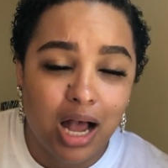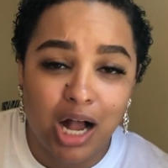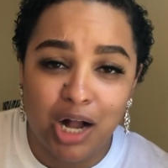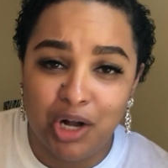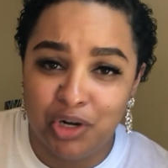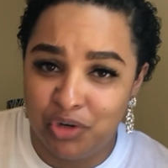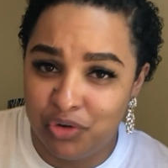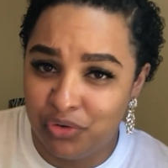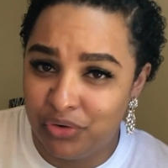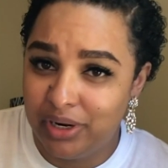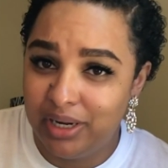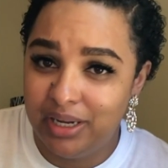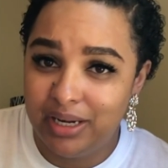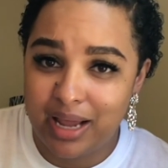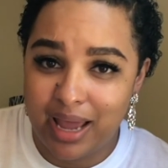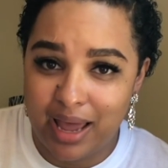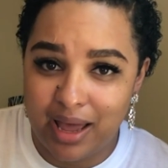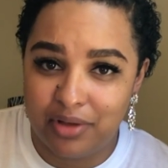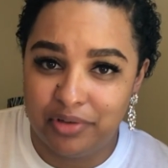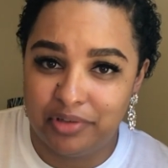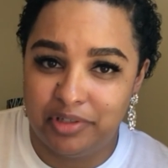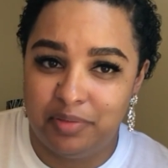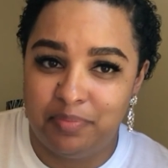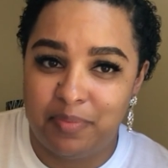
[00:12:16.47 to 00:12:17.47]
a great
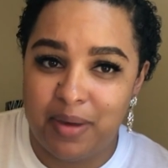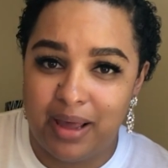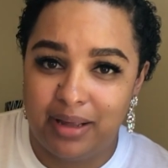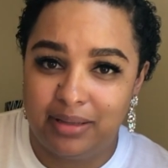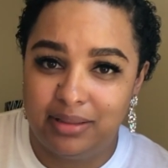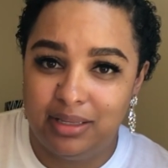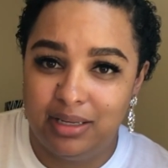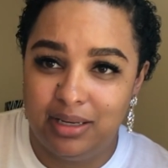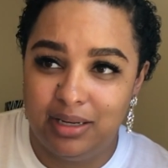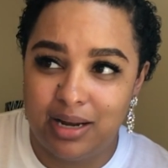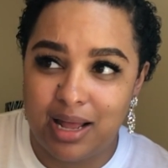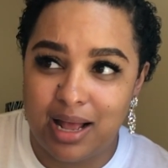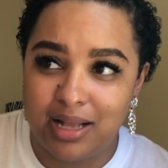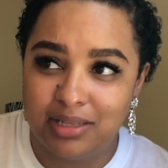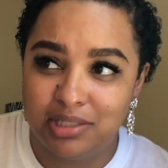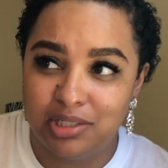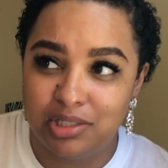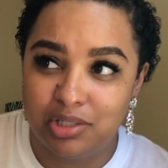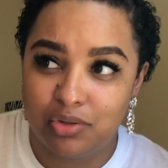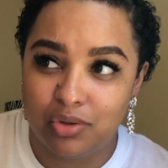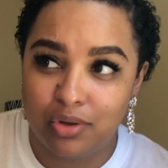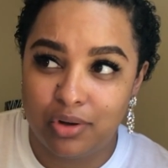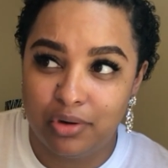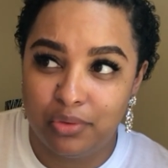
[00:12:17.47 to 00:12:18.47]
house back then. I
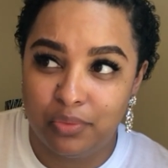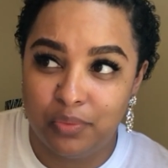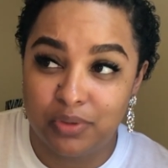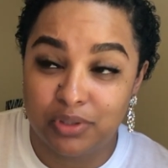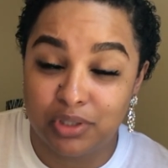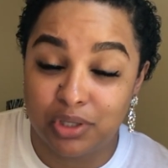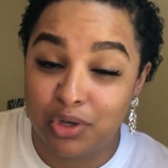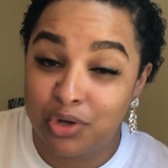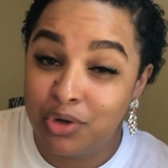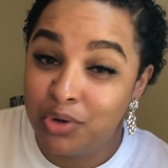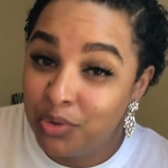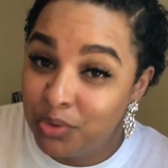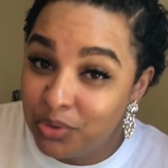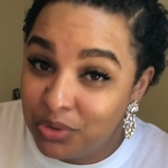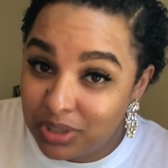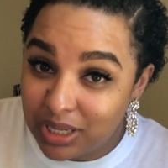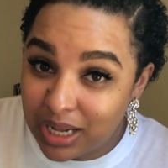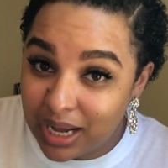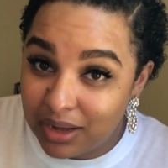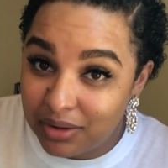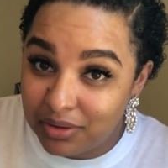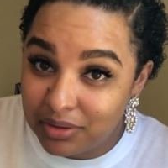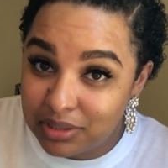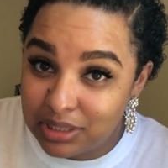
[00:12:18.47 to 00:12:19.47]
just thought it was a cool
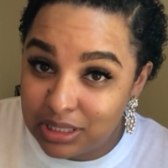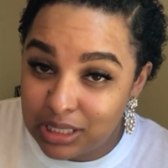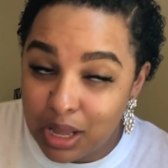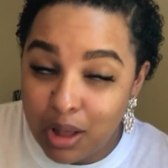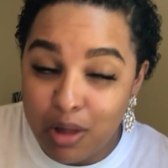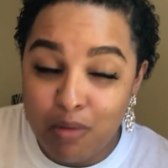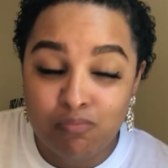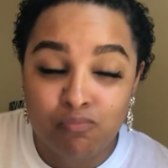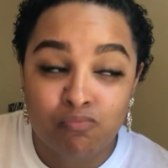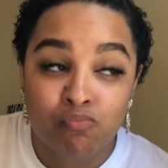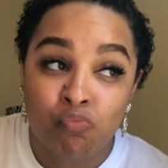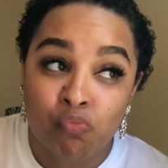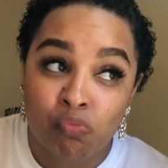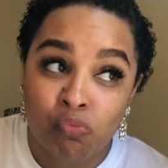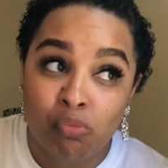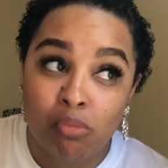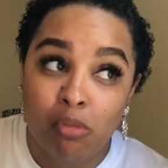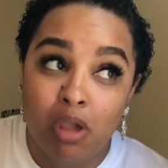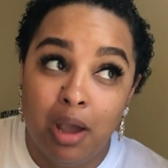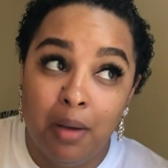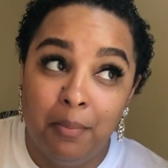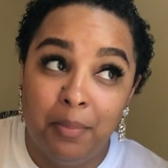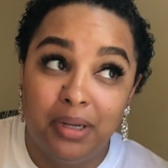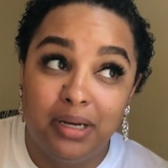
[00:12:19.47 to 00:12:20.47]
house.
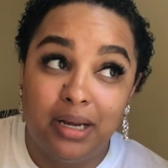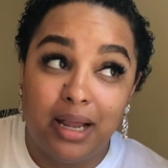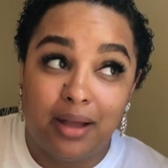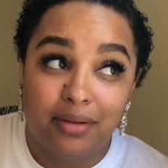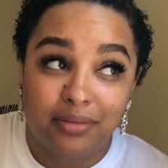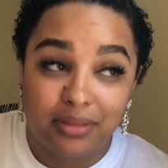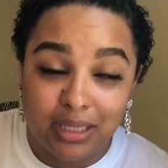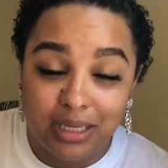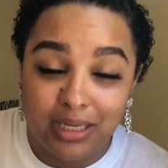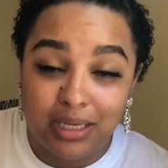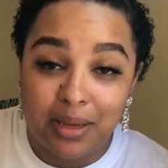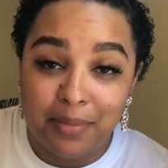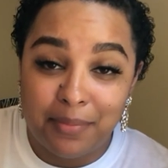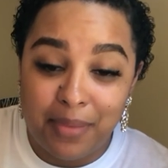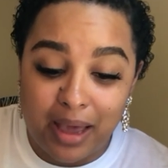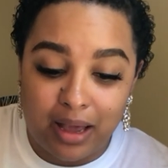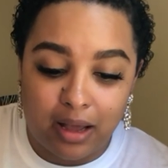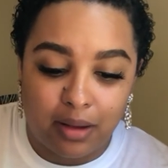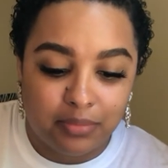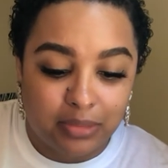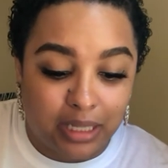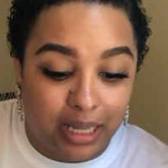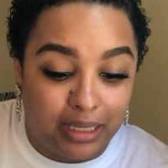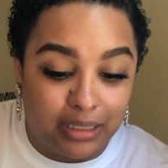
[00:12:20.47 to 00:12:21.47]
But now thinking back,
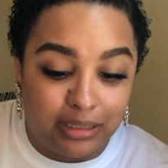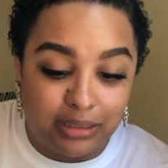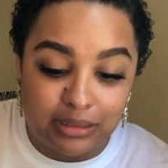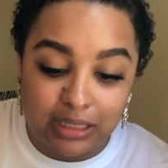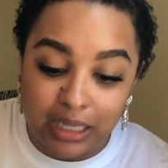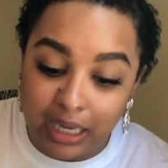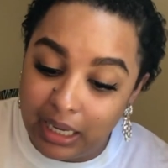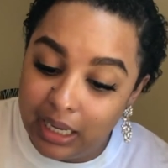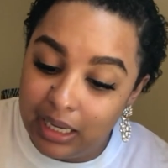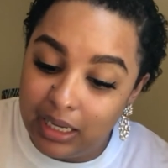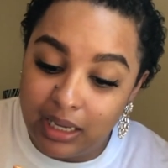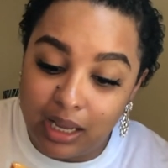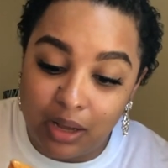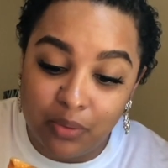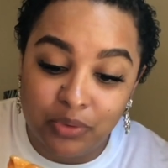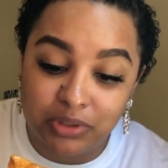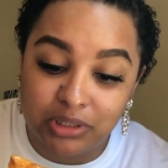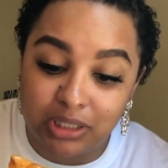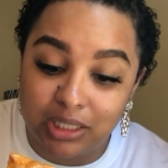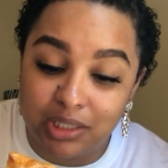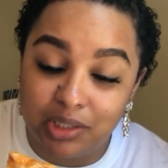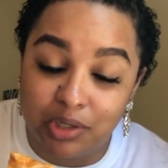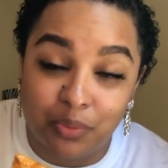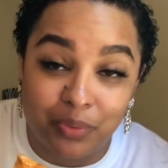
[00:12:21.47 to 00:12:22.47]
I'm like, dang, I
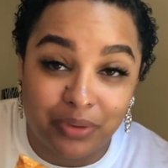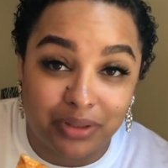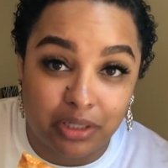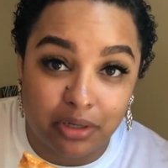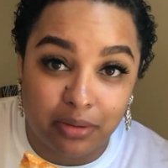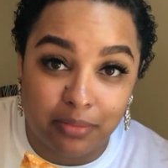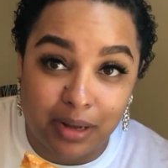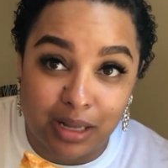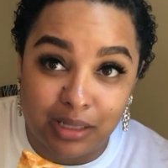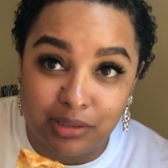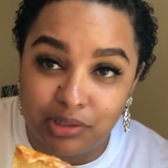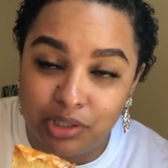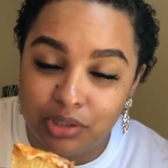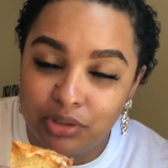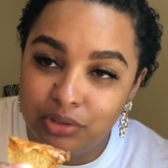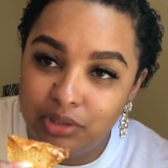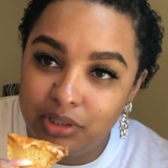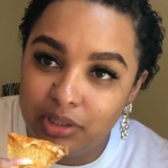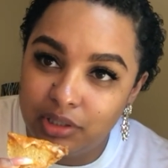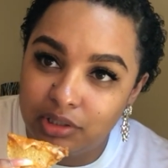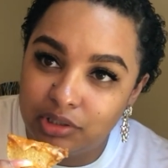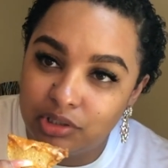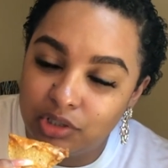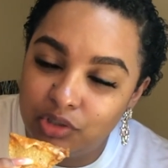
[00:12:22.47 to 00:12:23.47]
wish I could have went there in my adult
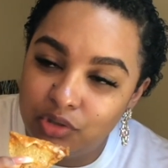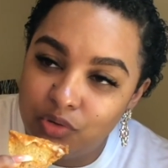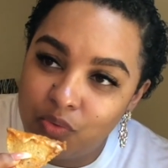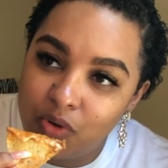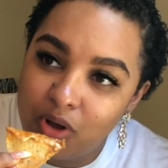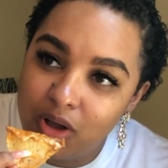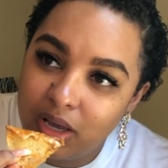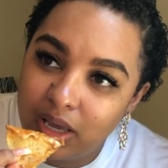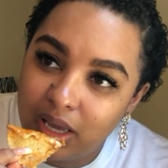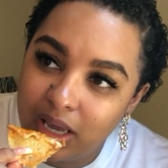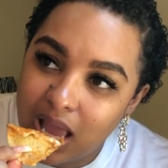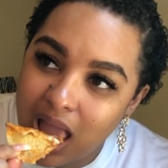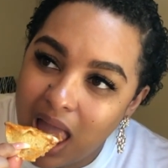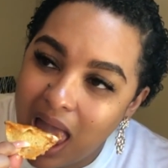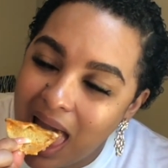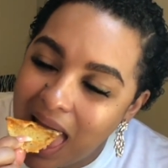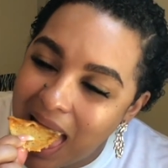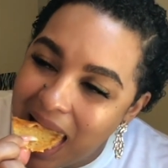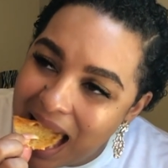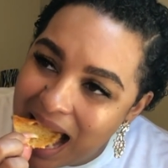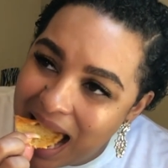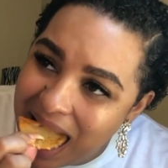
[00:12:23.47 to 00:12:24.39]
years. So you walk in